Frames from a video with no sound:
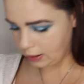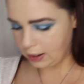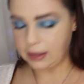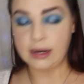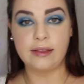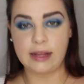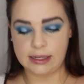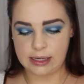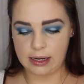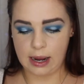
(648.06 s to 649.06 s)
And now that
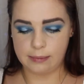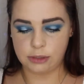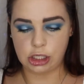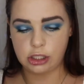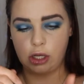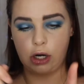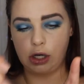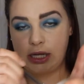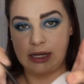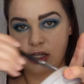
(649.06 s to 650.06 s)
that's done, I'm just going to
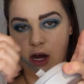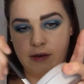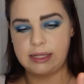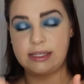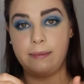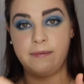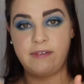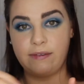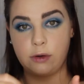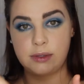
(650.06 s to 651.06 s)
dust off that same
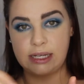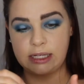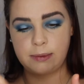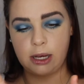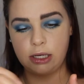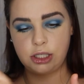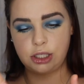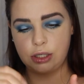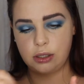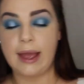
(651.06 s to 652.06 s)
506
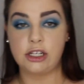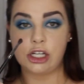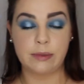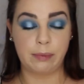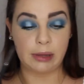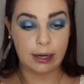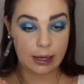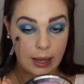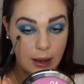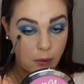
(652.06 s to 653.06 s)
brush and just blend
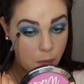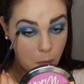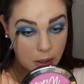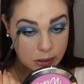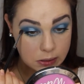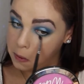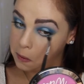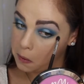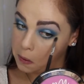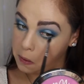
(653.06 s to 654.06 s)
it out once more,